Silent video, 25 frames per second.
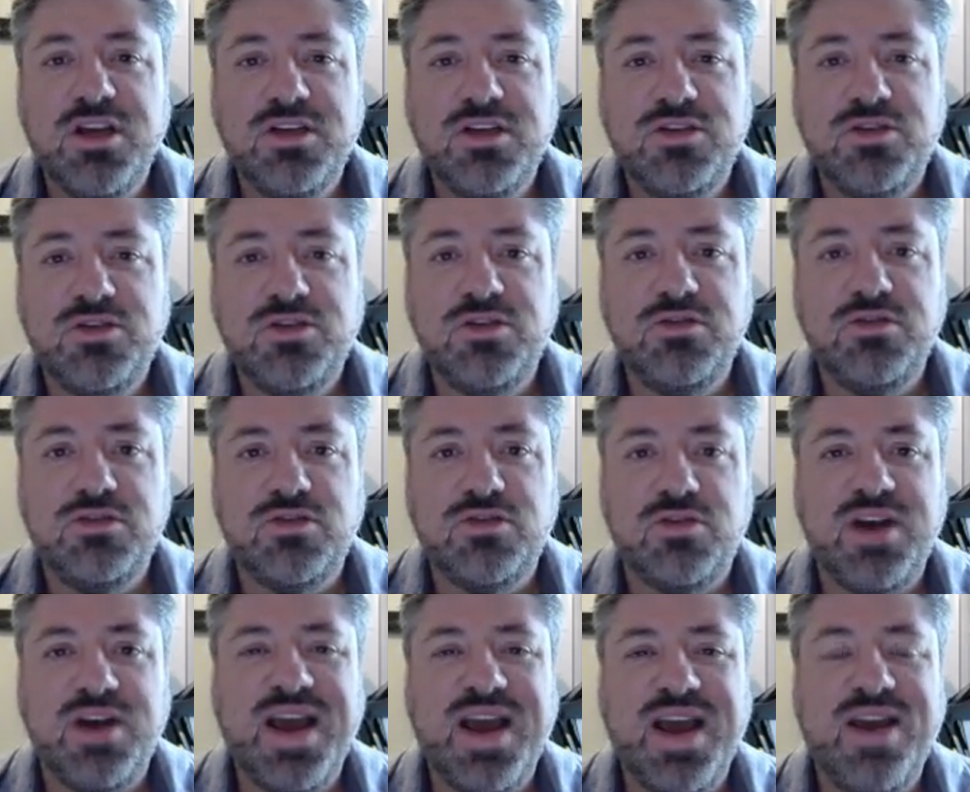
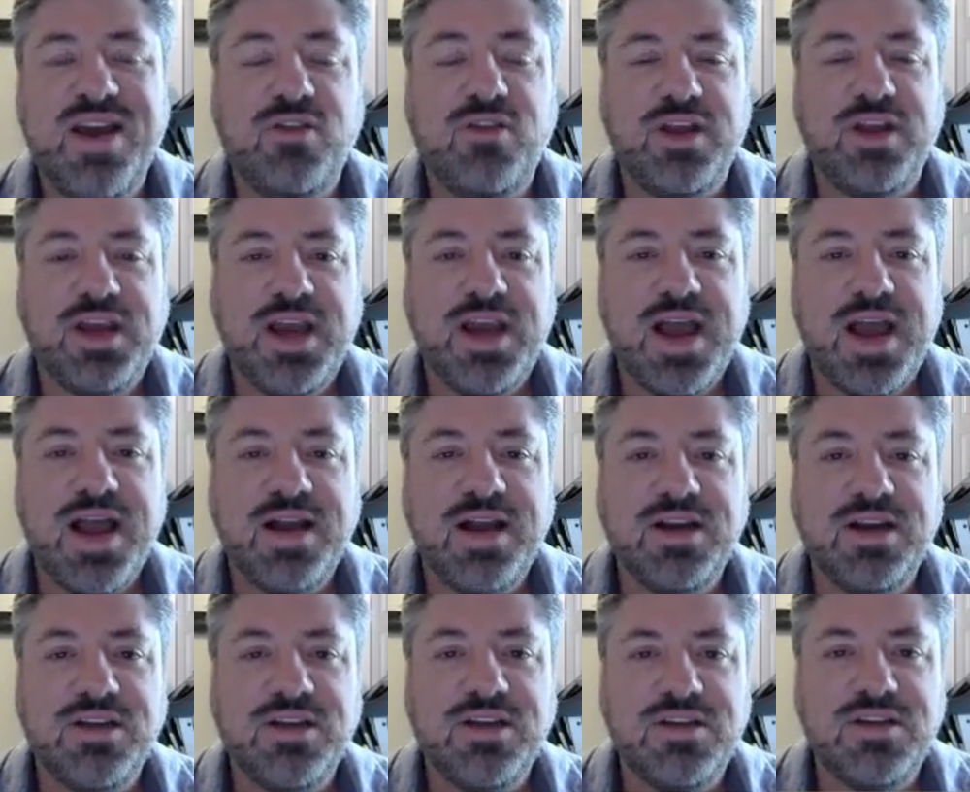students are not only
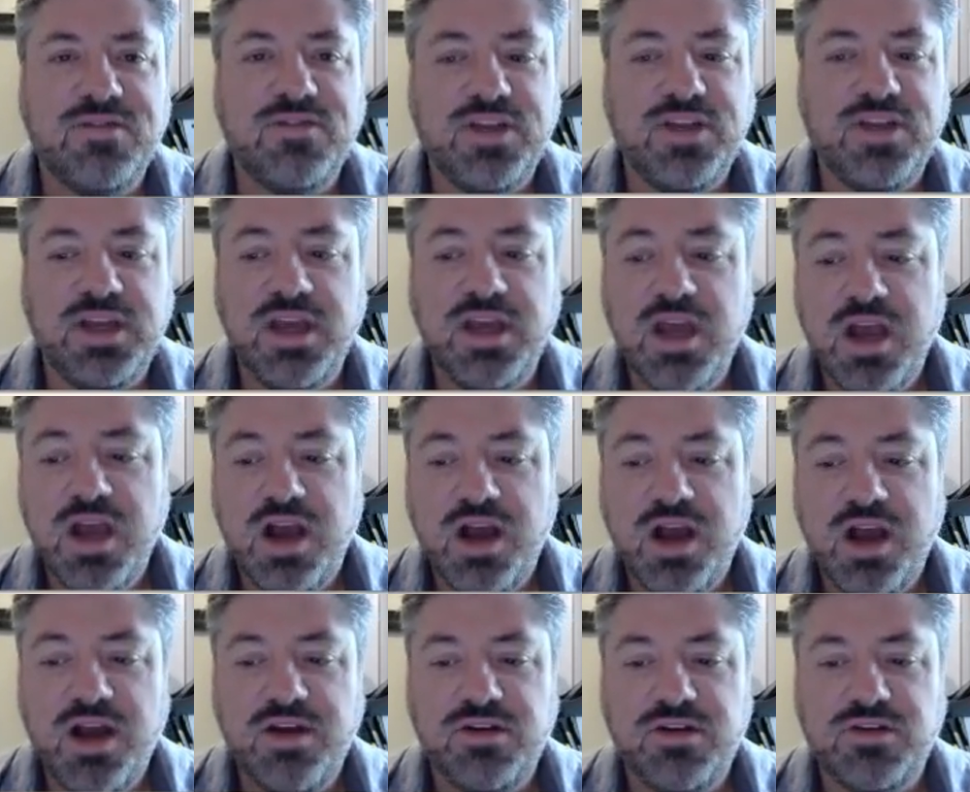cognitively
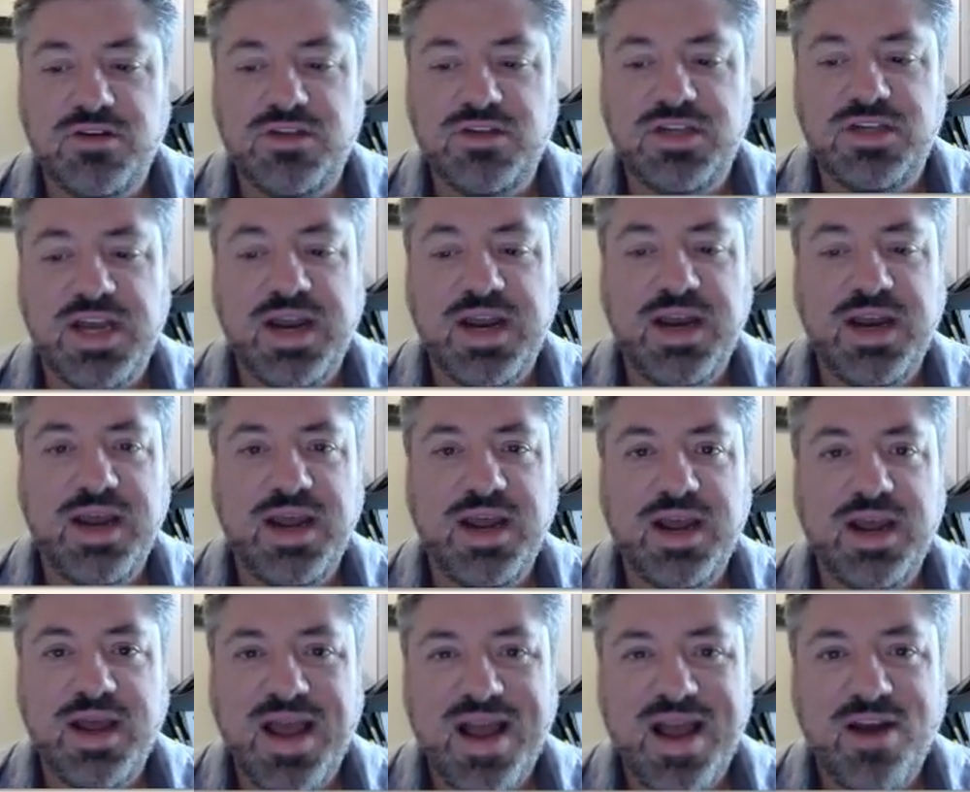
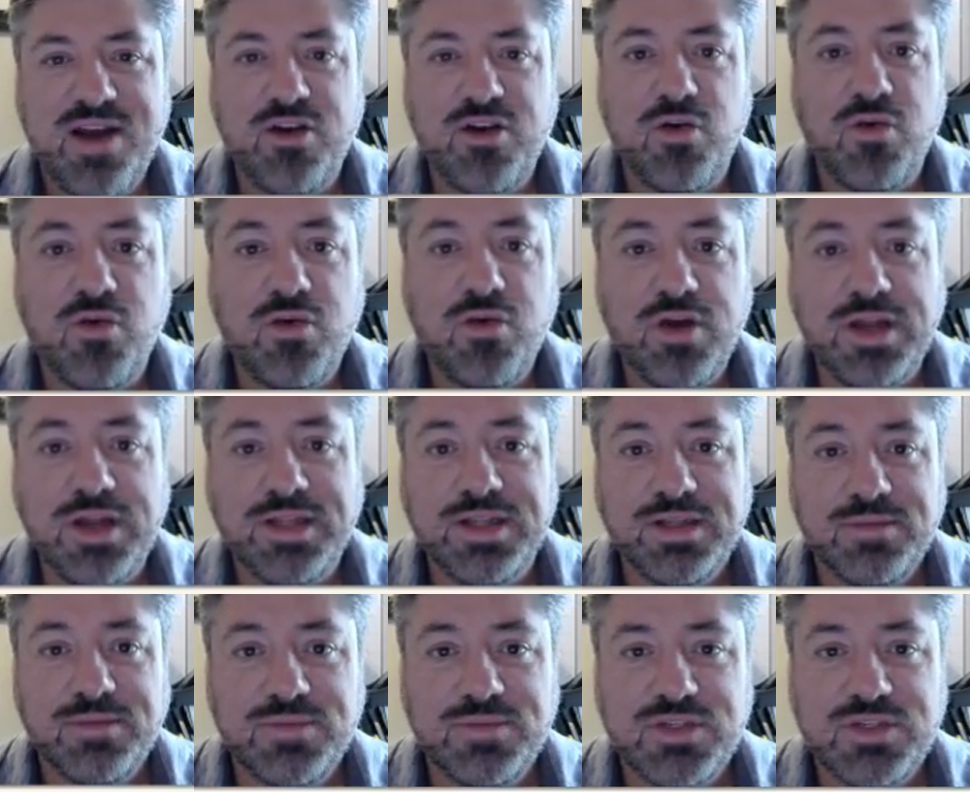understanding how to
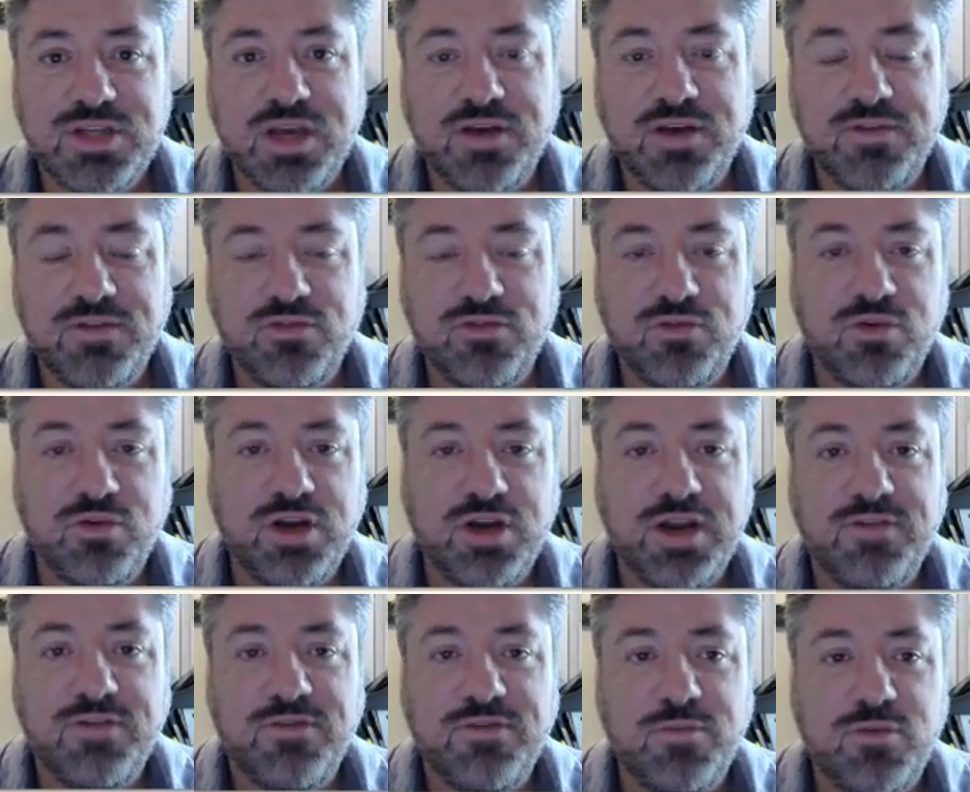orient themselves or
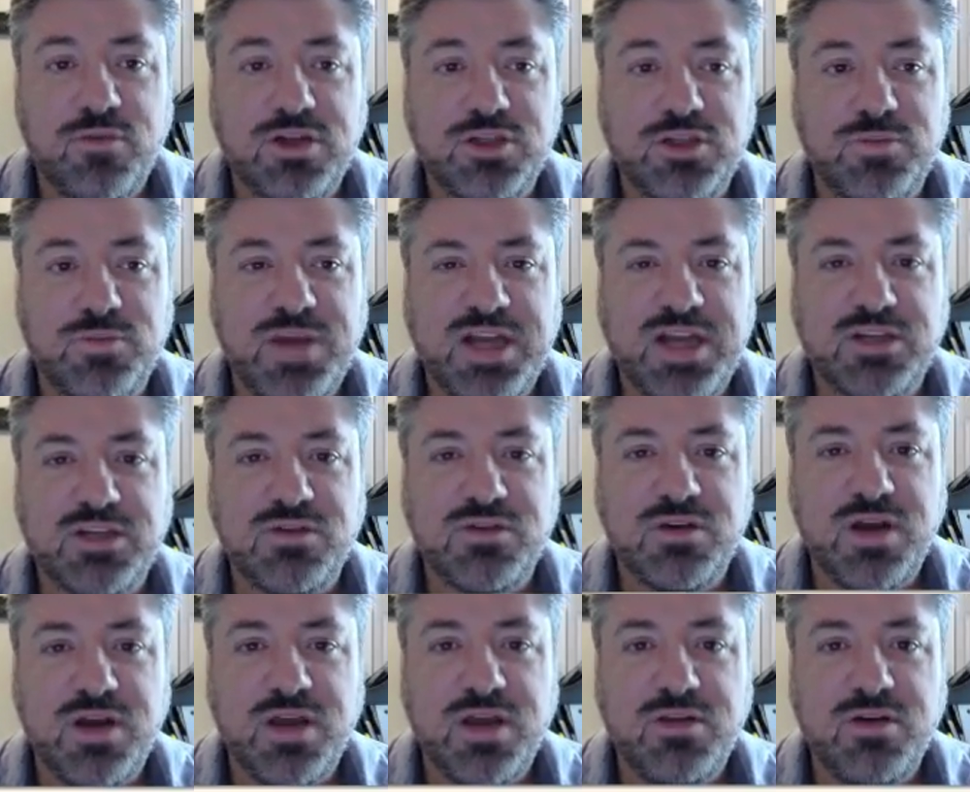get from one spot
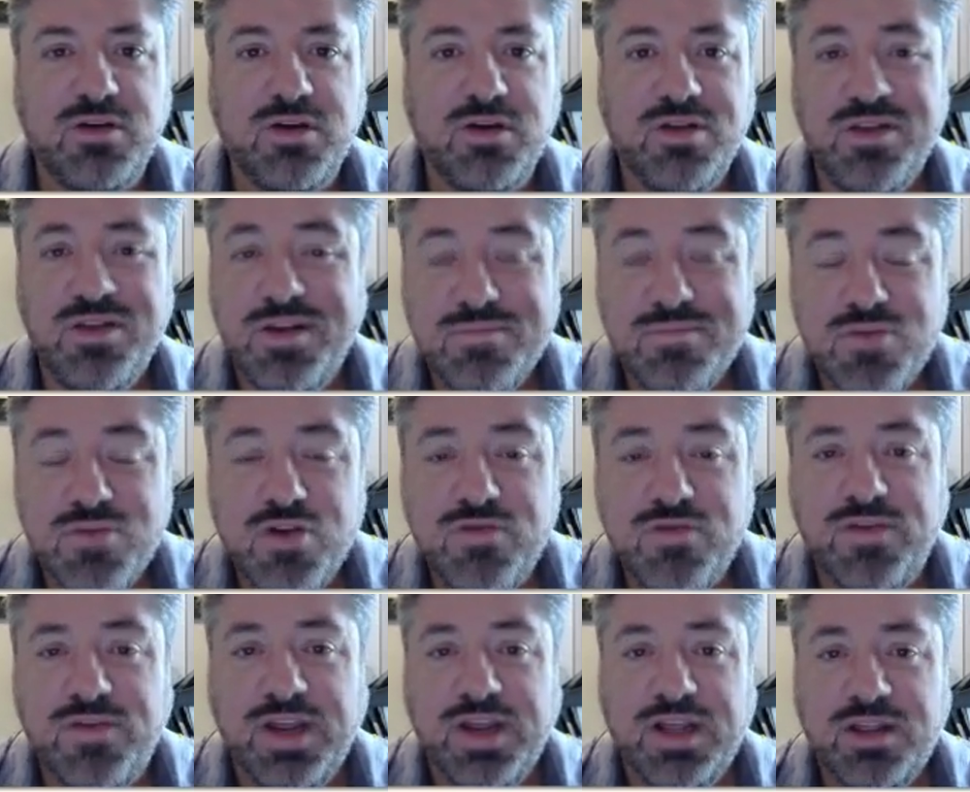to another, they're
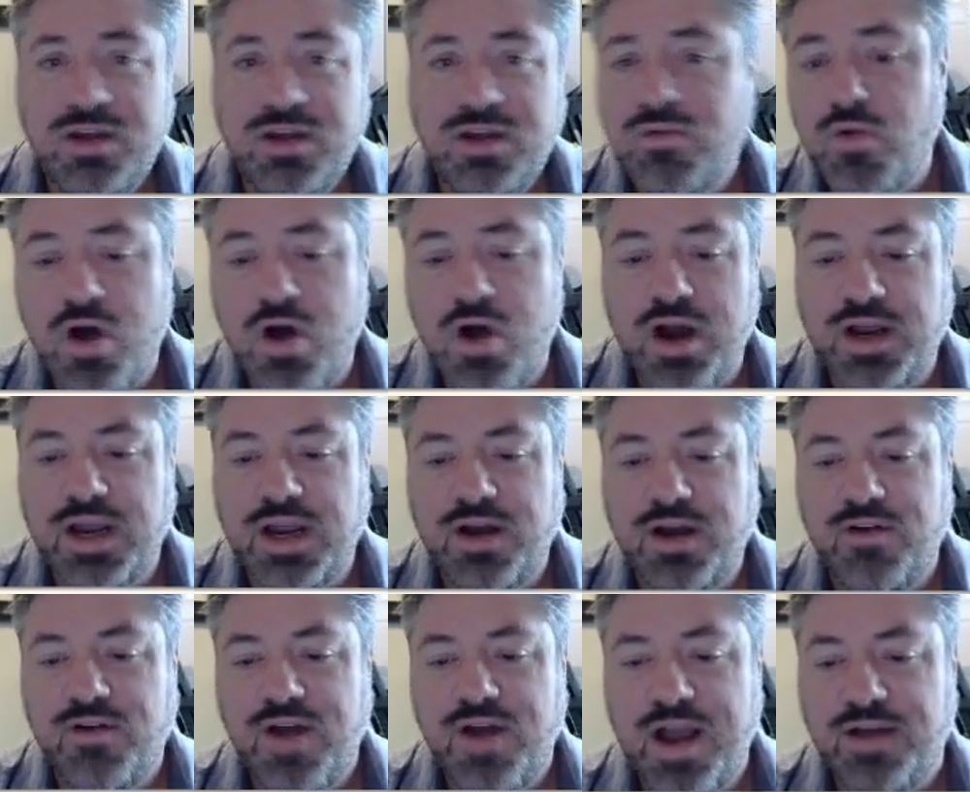moving, they're
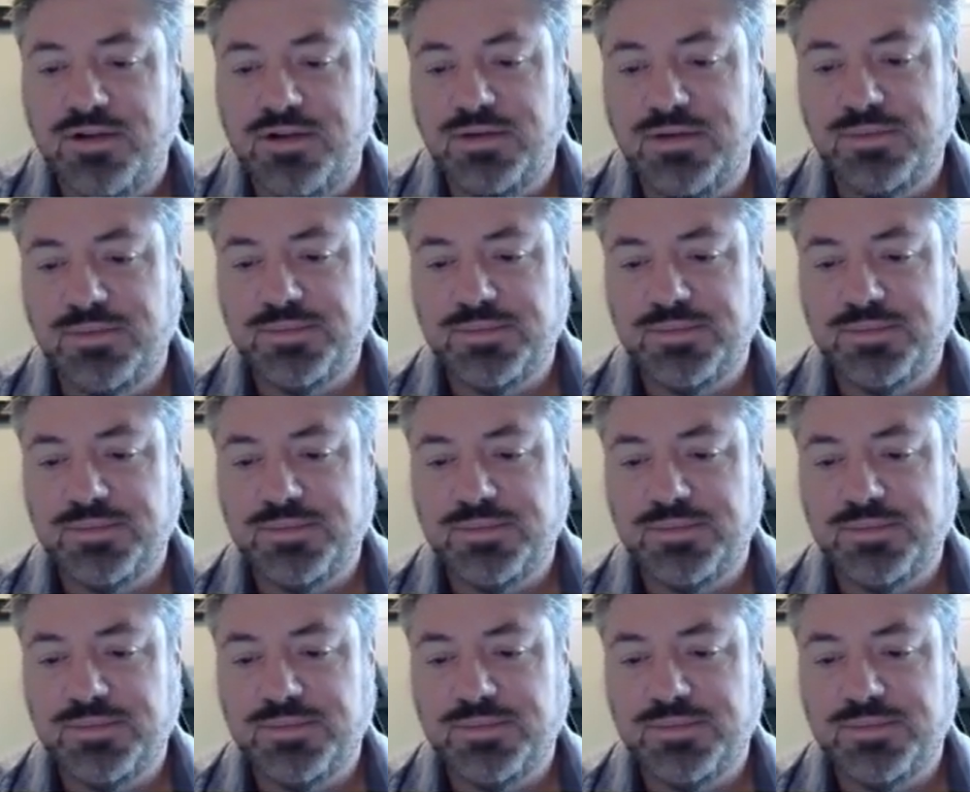walking around.